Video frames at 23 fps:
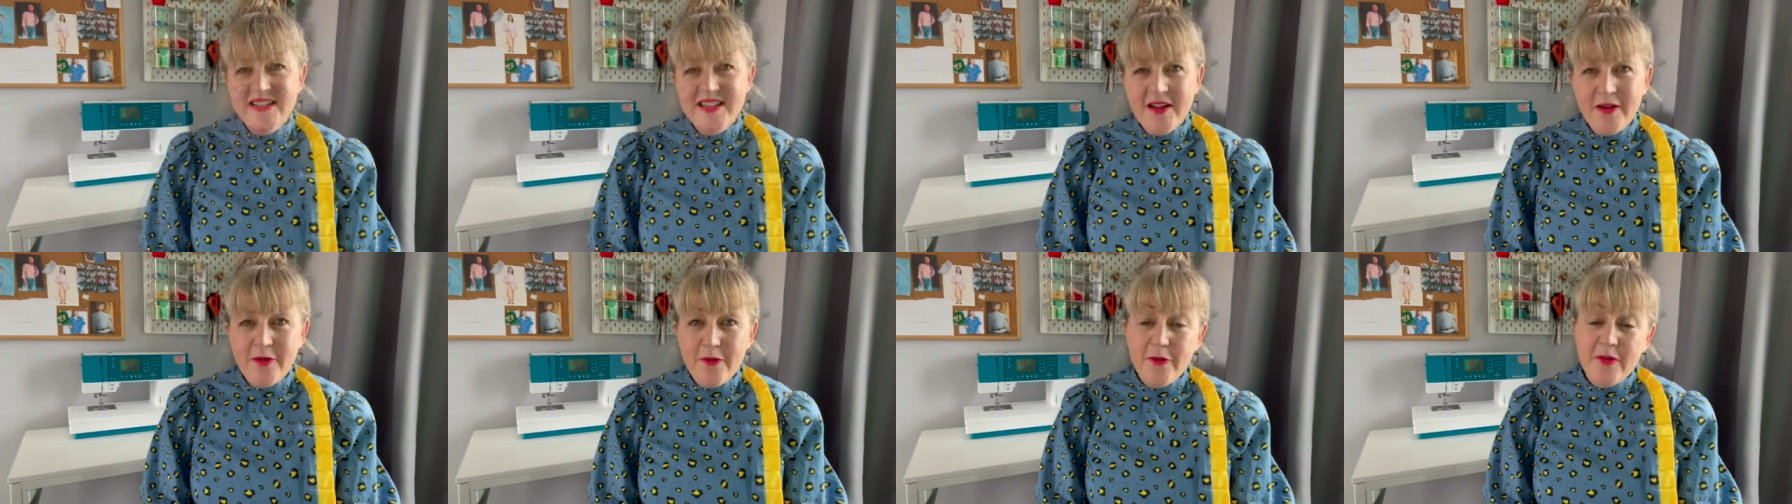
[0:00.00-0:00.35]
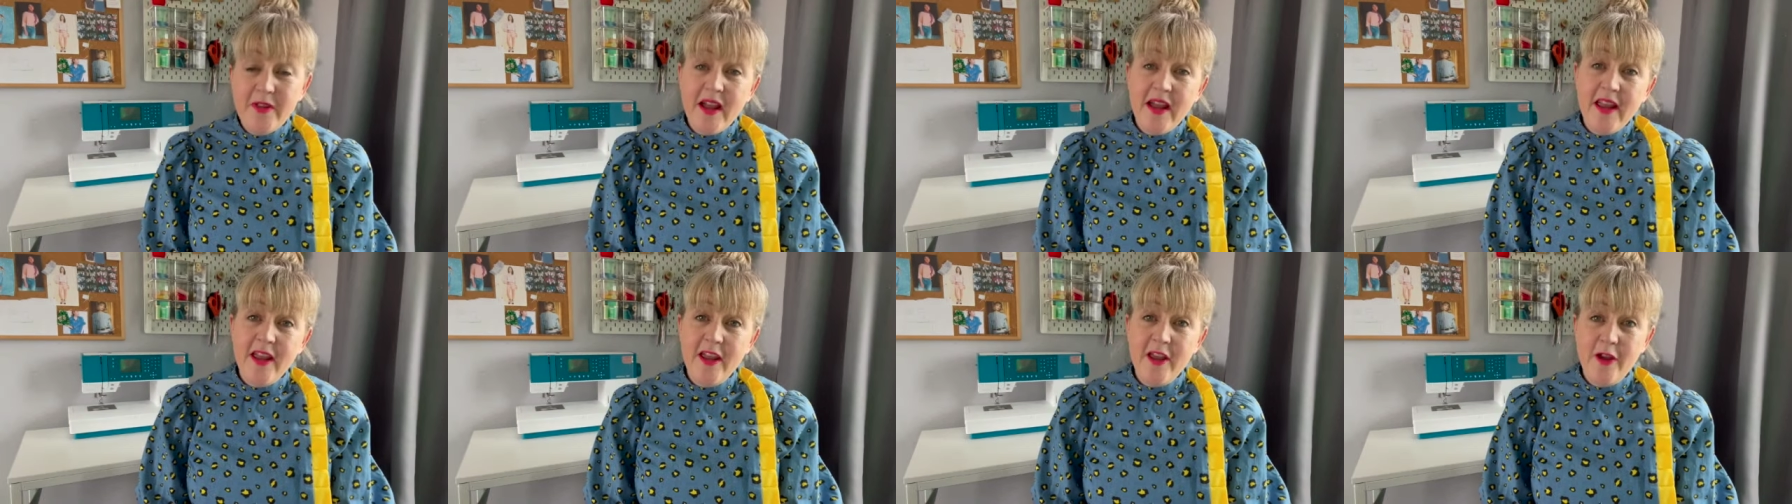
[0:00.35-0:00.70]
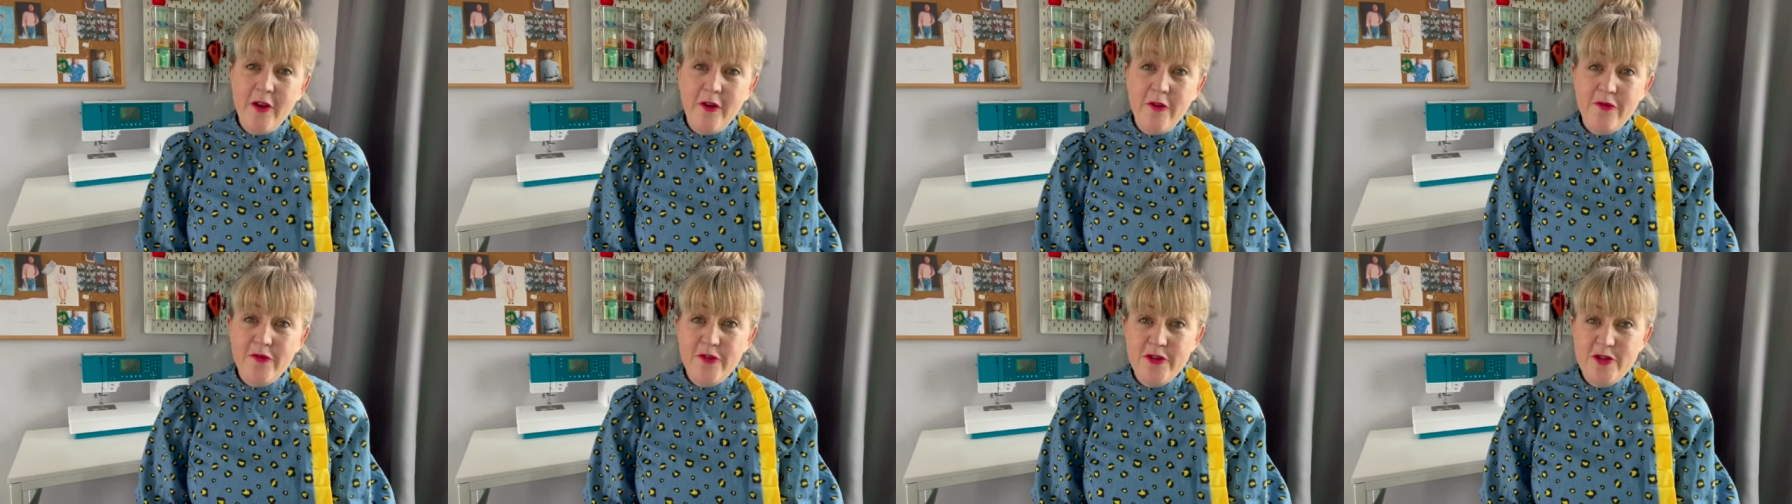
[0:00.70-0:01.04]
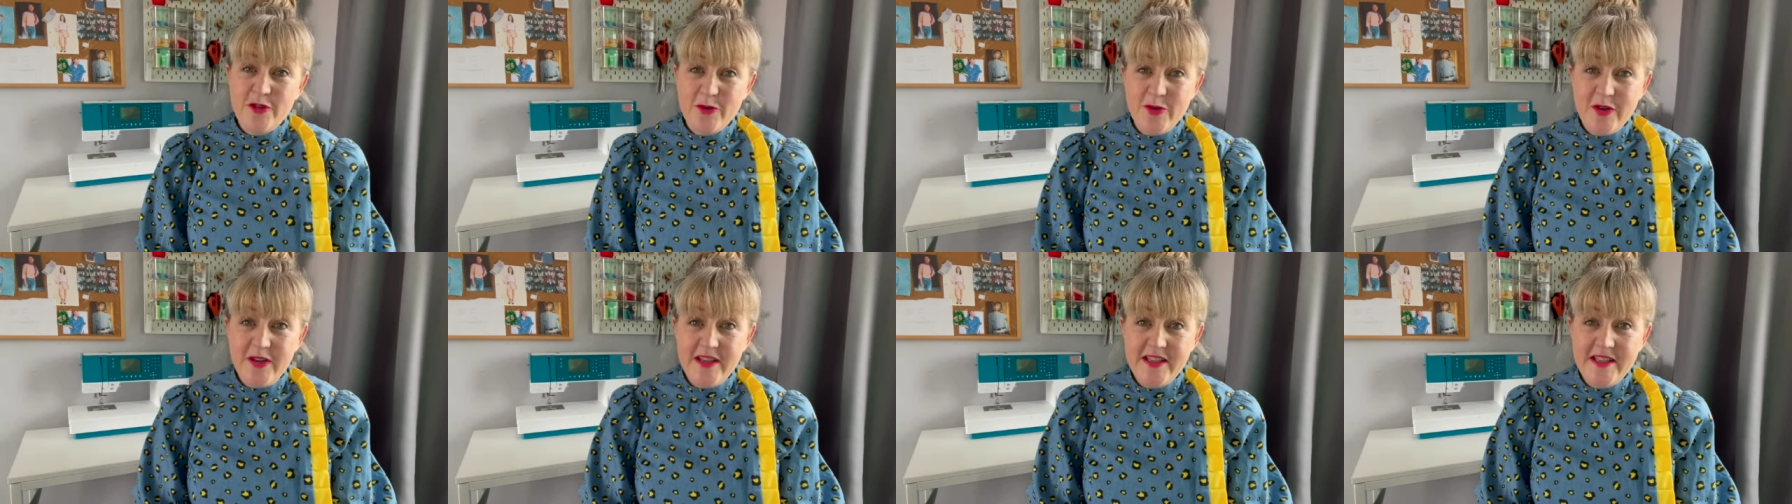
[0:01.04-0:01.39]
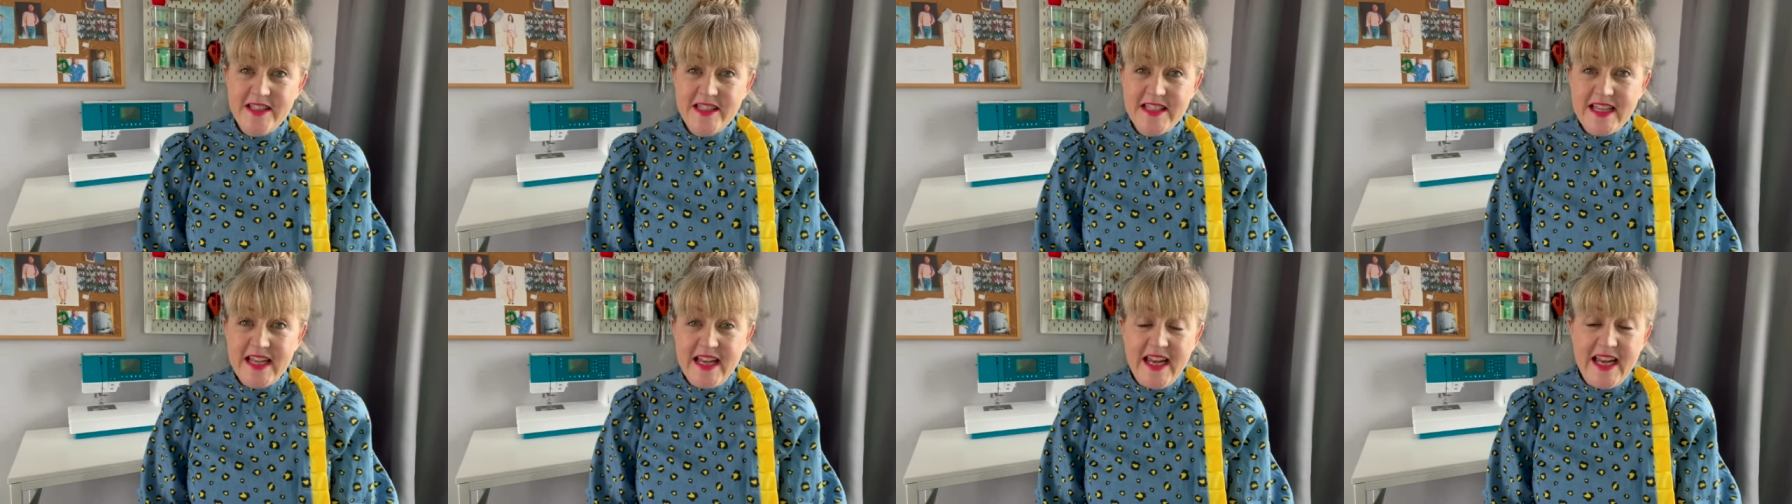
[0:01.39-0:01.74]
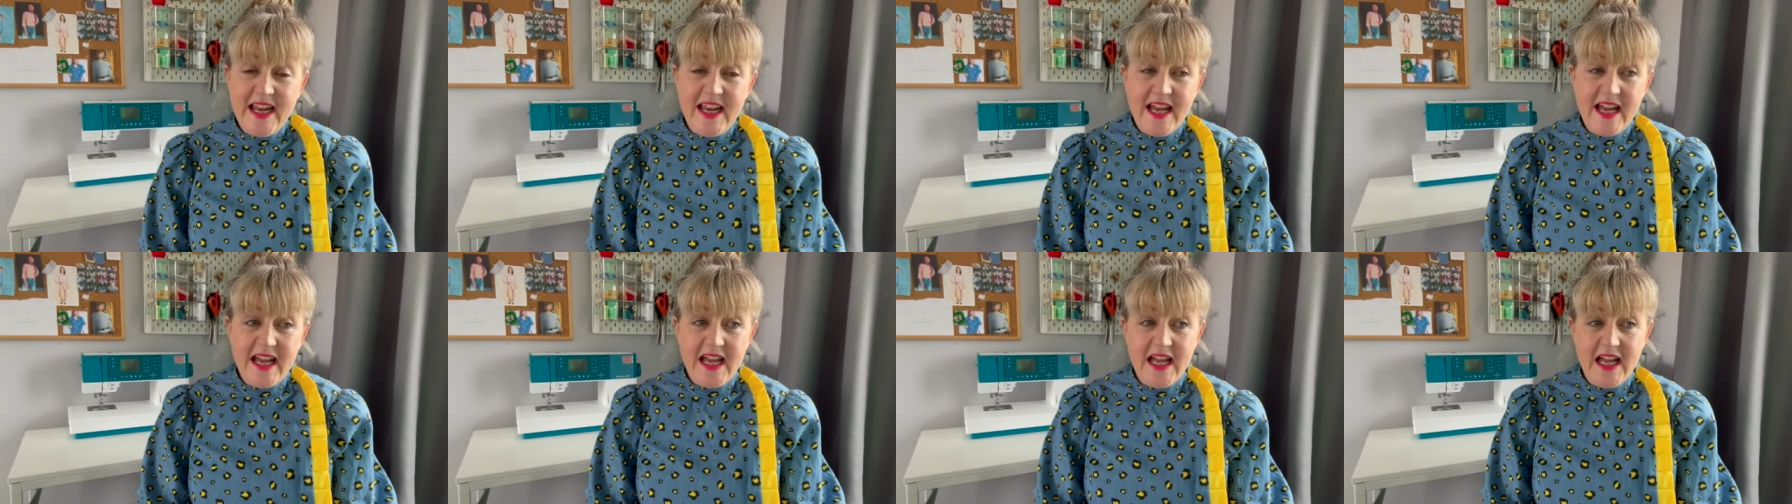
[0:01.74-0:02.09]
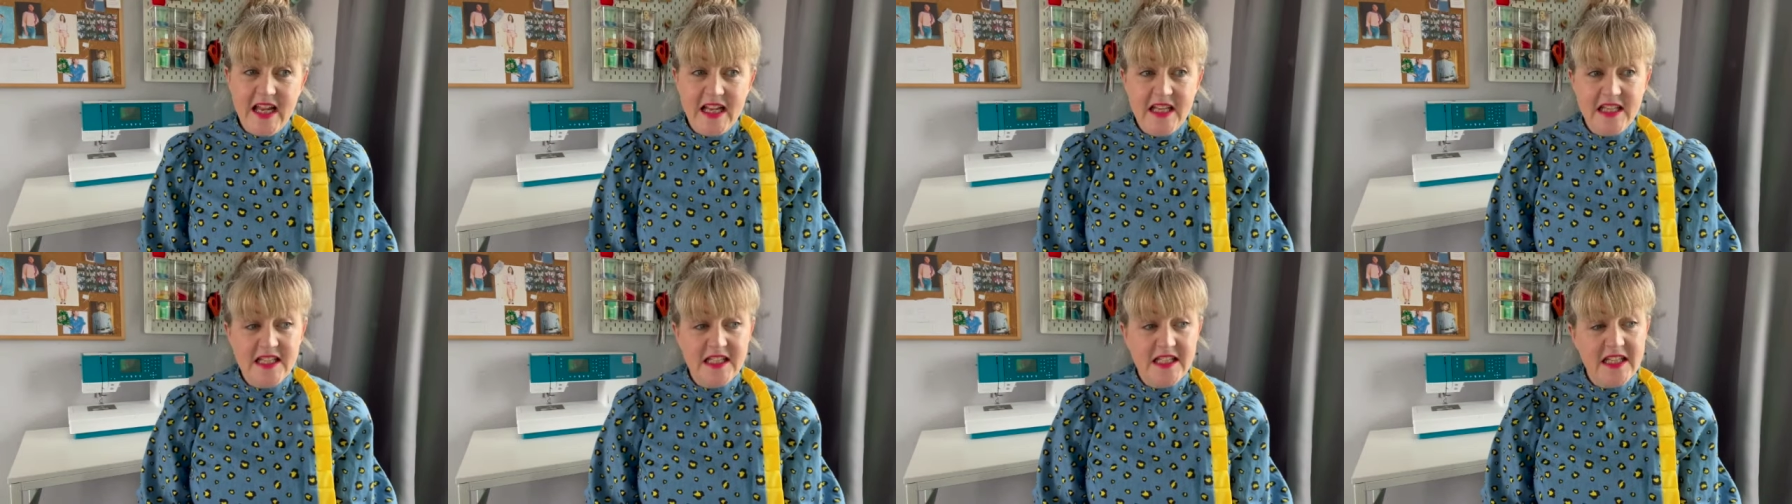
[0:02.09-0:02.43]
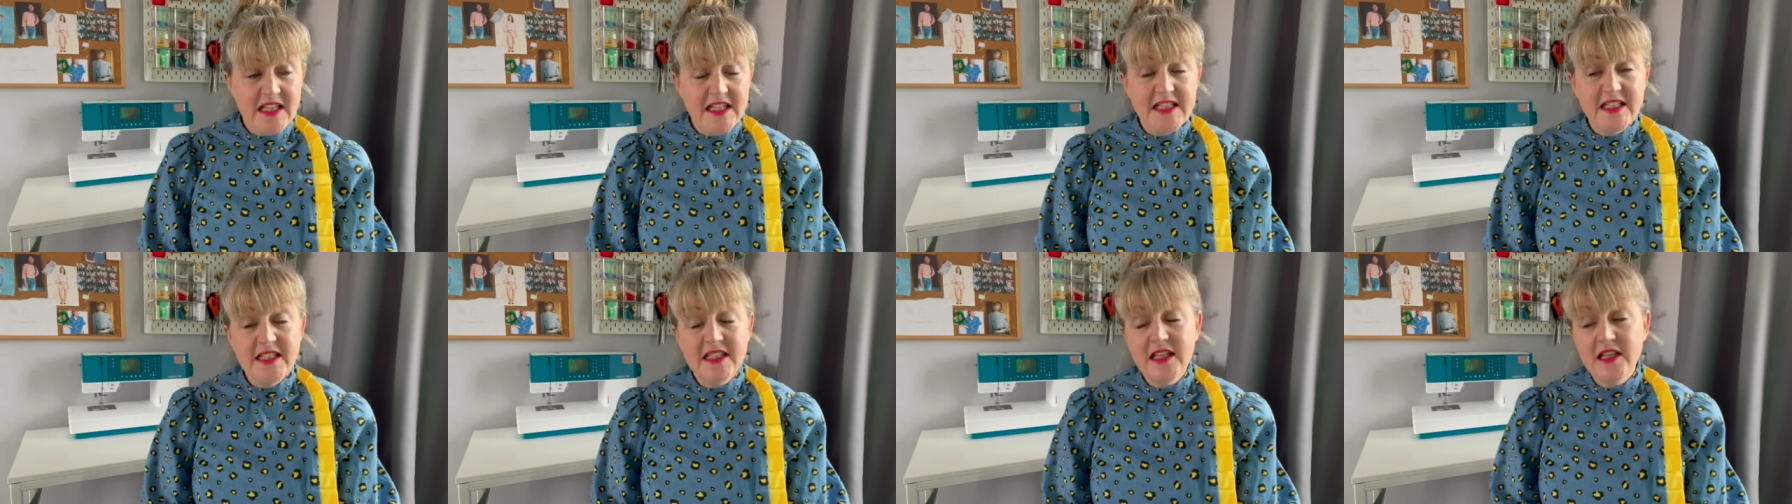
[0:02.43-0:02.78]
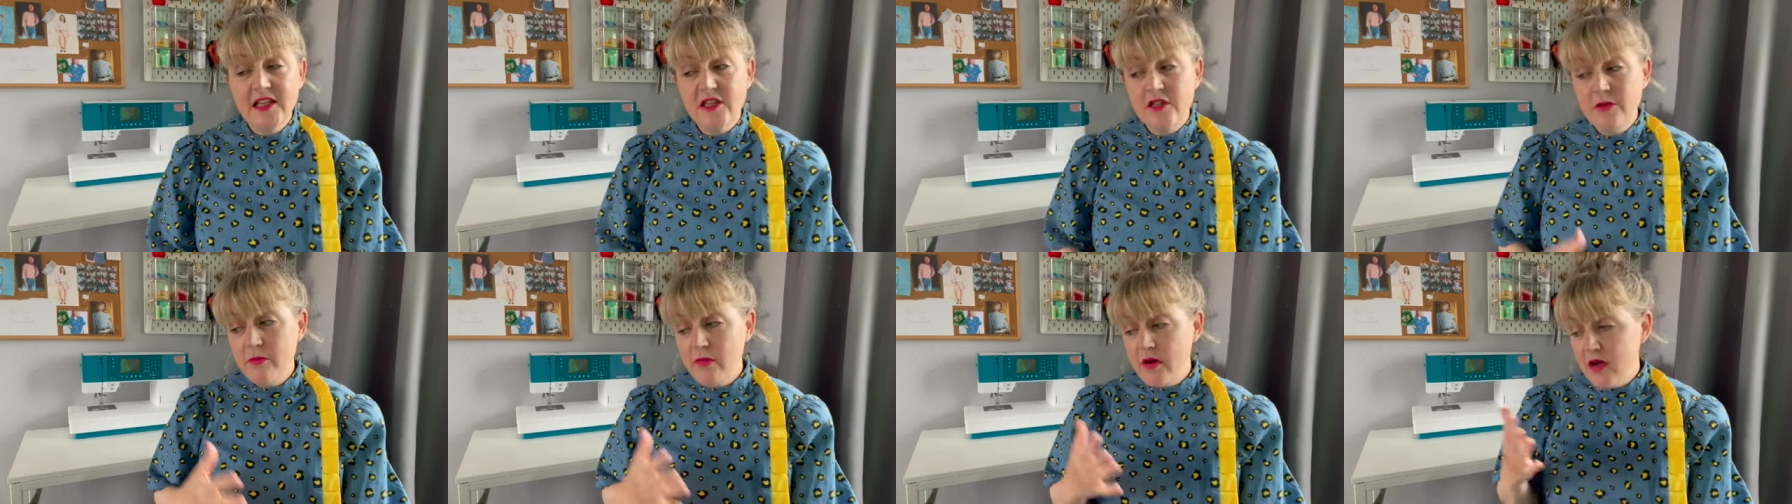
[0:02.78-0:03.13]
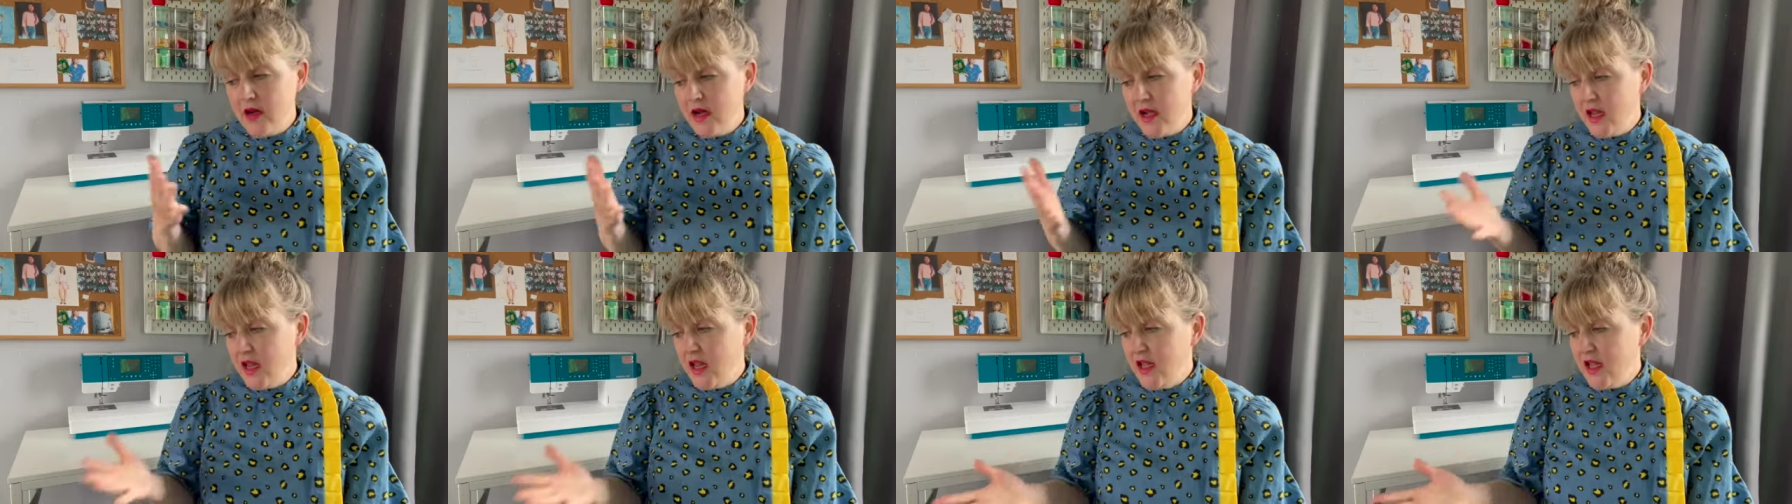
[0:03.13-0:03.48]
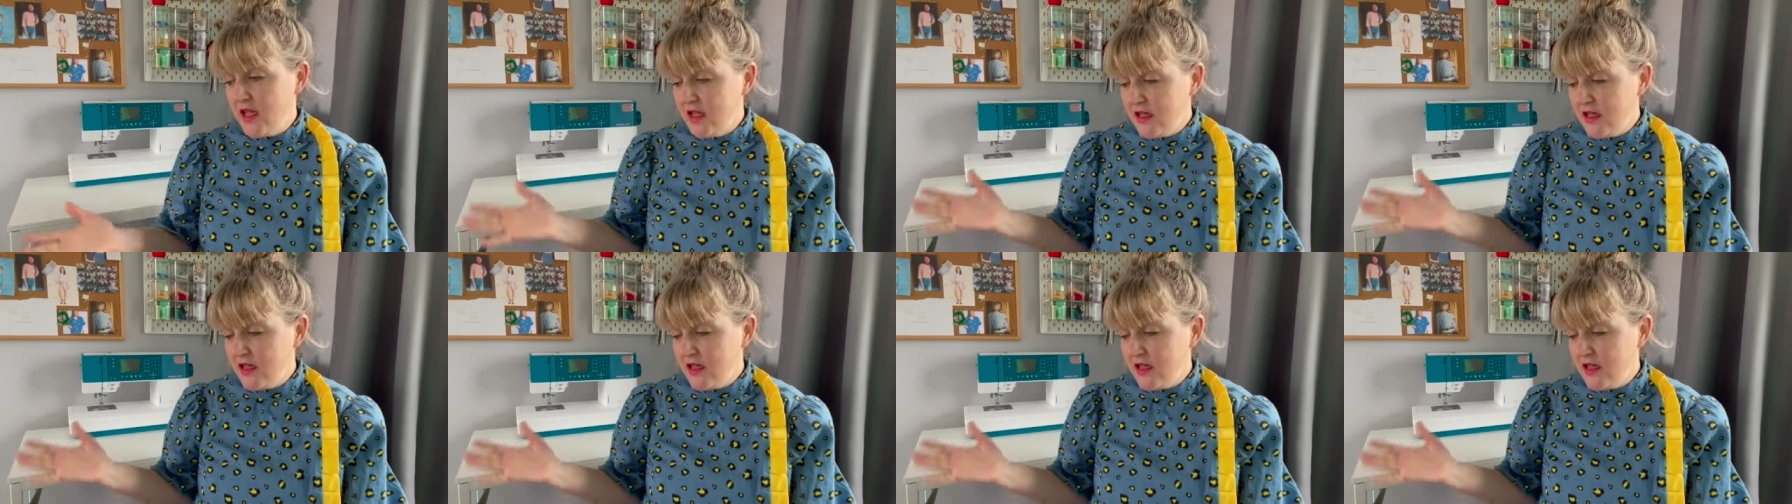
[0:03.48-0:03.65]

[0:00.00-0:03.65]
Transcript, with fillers: So thank you for joining today and listening to my